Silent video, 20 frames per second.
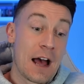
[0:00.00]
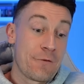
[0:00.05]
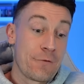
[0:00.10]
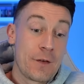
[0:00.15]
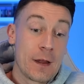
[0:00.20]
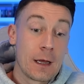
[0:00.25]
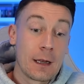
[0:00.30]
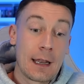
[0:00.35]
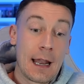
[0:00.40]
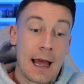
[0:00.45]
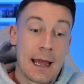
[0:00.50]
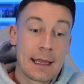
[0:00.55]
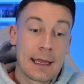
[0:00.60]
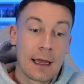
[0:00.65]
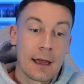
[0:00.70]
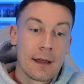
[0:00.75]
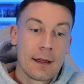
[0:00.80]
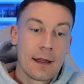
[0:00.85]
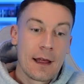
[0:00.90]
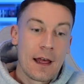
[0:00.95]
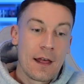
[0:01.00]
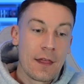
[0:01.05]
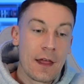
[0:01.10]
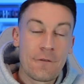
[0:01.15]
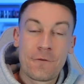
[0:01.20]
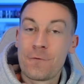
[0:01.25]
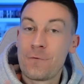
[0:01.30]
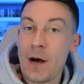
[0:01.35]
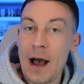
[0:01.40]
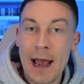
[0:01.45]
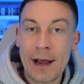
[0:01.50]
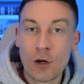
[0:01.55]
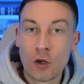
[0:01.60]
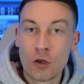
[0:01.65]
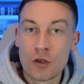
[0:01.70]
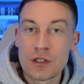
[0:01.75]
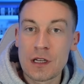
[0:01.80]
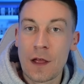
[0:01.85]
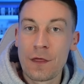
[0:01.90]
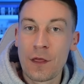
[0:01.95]
I feel like
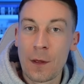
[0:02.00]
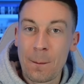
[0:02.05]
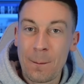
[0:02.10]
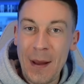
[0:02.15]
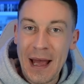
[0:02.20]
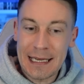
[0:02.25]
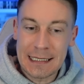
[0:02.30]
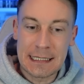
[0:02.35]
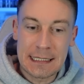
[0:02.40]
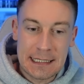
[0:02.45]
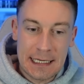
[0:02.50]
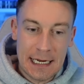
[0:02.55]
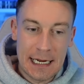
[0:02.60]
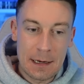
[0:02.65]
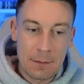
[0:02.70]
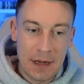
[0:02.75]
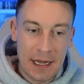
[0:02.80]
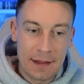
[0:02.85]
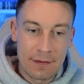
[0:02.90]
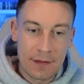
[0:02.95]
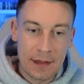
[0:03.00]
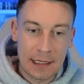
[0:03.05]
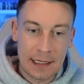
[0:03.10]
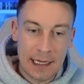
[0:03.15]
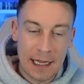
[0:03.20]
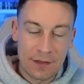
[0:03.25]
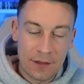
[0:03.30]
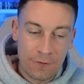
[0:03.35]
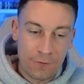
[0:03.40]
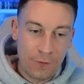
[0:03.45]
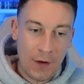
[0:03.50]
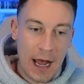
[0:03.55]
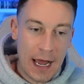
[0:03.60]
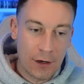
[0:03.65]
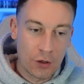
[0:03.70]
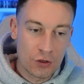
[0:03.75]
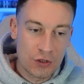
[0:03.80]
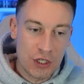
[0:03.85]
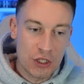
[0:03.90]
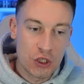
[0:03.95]
finals, the best team in the
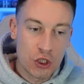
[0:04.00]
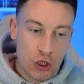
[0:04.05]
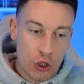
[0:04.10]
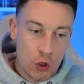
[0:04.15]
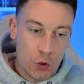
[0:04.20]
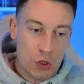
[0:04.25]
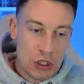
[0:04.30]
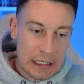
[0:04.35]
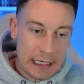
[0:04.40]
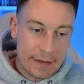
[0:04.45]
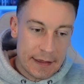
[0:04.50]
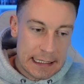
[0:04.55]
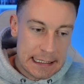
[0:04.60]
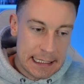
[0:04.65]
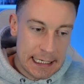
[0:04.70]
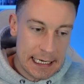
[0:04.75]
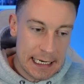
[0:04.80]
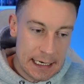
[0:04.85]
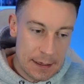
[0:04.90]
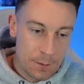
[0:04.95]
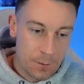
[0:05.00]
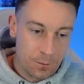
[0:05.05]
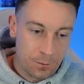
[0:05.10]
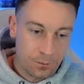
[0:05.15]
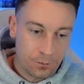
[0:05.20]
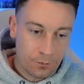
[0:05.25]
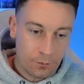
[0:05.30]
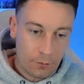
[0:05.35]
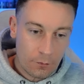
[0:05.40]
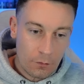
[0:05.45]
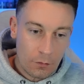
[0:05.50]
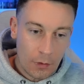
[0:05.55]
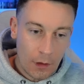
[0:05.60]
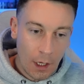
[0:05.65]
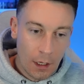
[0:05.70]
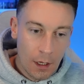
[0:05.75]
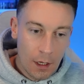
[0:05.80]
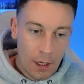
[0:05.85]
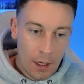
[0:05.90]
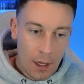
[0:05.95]
finals is usually the team
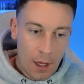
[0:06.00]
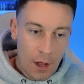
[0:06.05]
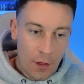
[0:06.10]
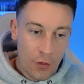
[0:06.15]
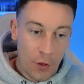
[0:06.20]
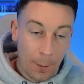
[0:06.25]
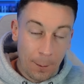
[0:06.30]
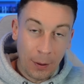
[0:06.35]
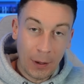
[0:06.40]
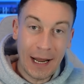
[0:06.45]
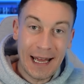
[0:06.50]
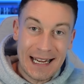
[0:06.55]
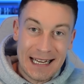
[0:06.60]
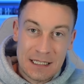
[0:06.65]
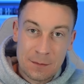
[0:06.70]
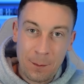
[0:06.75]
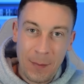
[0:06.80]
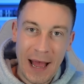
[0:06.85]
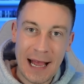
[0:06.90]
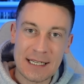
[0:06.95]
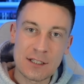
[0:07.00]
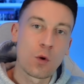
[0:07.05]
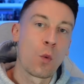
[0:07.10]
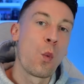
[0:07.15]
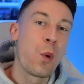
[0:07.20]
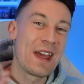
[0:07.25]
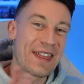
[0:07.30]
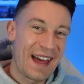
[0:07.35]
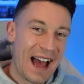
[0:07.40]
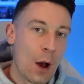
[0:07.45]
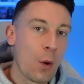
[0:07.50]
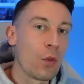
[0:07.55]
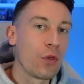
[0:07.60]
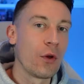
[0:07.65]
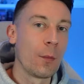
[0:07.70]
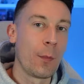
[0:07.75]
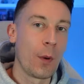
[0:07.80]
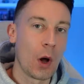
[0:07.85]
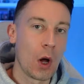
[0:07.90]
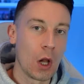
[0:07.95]
that plays best without
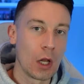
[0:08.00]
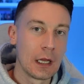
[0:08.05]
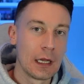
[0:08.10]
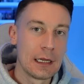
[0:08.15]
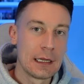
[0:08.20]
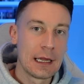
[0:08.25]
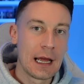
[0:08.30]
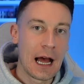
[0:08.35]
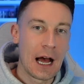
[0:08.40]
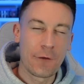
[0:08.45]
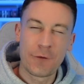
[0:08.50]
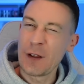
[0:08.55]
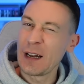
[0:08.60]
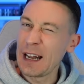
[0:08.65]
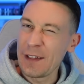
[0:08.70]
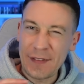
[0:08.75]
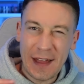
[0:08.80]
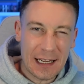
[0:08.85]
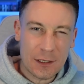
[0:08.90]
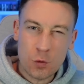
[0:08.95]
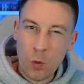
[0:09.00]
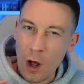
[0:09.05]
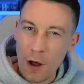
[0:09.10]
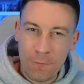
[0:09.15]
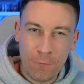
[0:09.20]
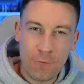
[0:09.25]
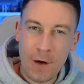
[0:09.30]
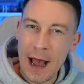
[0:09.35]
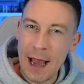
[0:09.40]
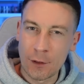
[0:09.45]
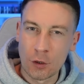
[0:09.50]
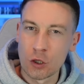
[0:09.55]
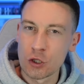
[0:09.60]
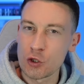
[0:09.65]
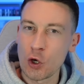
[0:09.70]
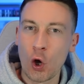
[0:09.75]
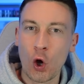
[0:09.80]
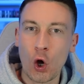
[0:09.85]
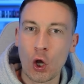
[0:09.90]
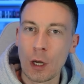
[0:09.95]
the ball. I feel like that's what a final's
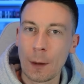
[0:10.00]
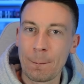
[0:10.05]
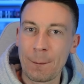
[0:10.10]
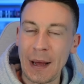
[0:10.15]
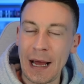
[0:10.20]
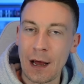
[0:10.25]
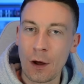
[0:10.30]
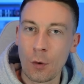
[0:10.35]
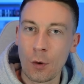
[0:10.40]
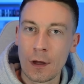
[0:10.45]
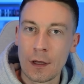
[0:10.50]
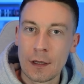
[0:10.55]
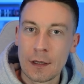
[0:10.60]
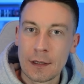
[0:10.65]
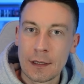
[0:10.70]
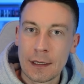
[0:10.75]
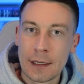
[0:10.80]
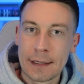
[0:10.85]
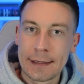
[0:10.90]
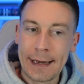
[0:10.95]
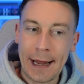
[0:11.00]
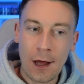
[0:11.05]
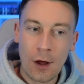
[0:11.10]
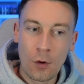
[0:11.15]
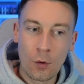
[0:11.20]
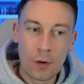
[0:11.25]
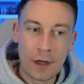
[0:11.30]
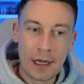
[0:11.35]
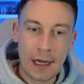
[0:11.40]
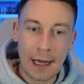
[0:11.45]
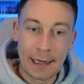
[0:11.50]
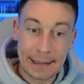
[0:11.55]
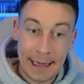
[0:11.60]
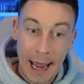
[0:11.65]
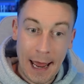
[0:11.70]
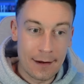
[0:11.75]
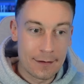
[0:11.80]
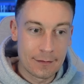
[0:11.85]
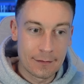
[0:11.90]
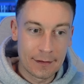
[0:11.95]
all about. Now,
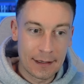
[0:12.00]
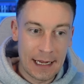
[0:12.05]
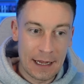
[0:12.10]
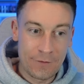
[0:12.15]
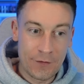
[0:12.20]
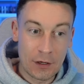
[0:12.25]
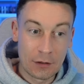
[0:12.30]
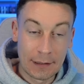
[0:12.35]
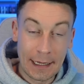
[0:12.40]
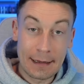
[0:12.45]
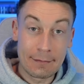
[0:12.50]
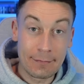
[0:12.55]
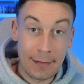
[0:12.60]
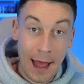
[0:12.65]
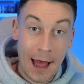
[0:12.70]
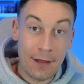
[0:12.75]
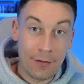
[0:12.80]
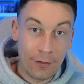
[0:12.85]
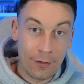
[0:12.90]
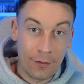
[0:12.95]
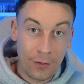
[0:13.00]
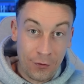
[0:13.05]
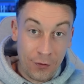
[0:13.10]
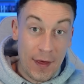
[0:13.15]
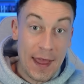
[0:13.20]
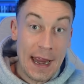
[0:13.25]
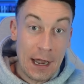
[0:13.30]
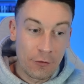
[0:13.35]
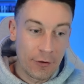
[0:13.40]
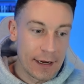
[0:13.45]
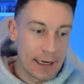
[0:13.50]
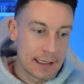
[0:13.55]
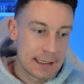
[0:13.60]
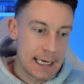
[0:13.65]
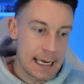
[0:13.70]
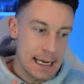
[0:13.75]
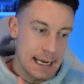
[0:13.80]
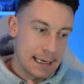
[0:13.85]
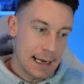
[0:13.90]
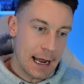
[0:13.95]
again, if you link that theory
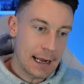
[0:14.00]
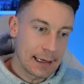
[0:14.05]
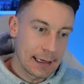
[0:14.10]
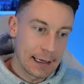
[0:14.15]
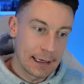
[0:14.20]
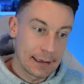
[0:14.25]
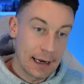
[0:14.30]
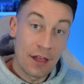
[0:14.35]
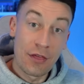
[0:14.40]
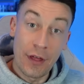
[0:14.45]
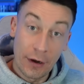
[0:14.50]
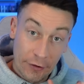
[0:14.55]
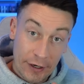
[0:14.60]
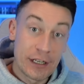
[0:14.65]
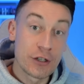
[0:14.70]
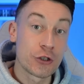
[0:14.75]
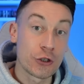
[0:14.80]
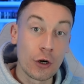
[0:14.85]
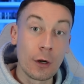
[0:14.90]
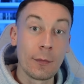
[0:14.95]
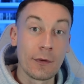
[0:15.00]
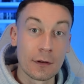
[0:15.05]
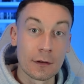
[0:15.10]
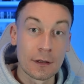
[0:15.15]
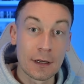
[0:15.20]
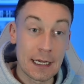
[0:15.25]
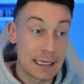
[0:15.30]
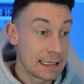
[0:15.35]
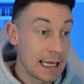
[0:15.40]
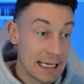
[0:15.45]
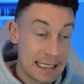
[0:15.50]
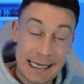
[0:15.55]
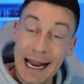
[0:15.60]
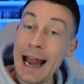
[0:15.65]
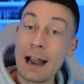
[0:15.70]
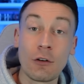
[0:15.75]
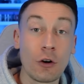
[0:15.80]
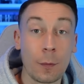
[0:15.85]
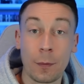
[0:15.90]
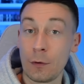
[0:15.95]
to United, they're in trouble because they're
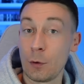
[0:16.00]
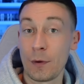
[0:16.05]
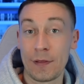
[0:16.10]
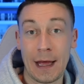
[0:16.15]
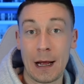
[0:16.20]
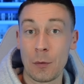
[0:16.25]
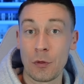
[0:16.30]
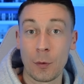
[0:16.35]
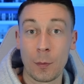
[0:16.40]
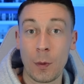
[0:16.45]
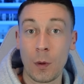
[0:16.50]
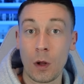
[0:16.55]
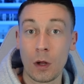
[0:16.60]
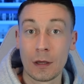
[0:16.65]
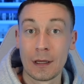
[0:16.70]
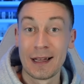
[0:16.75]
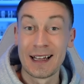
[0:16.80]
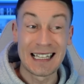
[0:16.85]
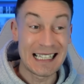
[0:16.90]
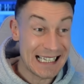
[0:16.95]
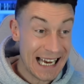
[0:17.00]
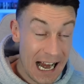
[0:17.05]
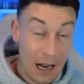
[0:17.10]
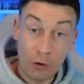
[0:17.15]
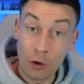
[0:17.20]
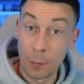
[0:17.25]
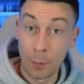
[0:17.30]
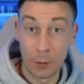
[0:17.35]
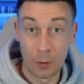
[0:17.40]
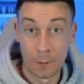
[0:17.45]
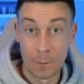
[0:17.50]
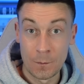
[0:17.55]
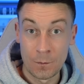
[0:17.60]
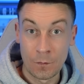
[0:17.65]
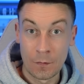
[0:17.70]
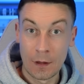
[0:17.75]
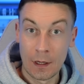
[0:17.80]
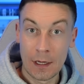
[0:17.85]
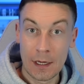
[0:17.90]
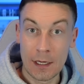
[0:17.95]
terrible without the ball. Terrible.
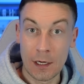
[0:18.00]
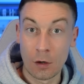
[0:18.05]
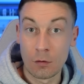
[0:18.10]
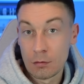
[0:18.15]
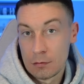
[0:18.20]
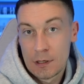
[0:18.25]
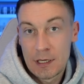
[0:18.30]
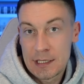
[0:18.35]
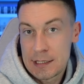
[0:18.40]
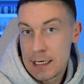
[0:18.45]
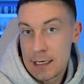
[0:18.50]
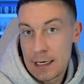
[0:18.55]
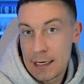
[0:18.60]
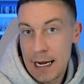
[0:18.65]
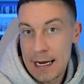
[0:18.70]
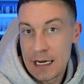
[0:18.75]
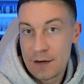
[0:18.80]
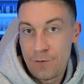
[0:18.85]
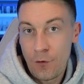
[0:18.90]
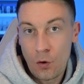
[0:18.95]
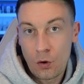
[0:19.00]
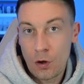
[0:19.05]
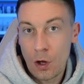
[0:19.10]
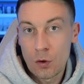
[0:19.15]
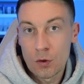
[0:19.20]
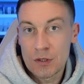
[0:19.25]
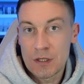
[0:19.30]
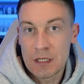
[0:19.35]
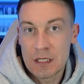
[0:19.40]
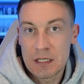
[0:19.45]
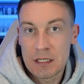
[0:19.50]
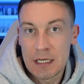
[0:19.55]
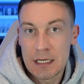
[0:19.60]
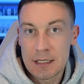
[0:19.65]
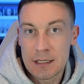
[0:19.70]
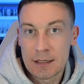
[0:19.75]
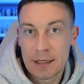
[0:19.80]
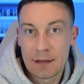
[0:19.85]
You know, conceded 84 goals this season.